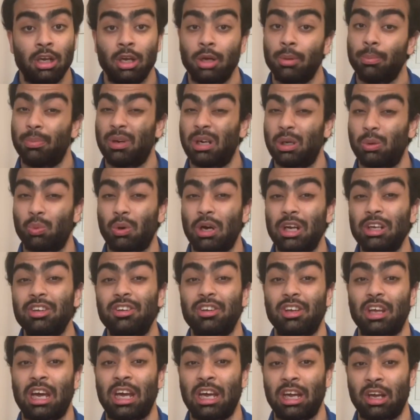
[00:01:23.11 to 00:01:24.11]
but once
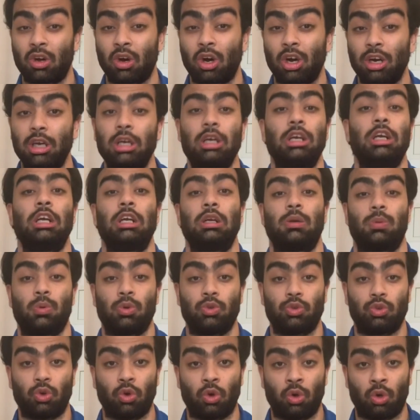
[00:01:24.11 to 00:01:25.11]
I got it, it
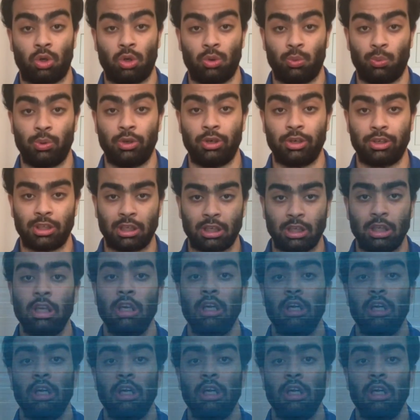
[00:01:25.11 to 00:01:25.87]
was all worth it.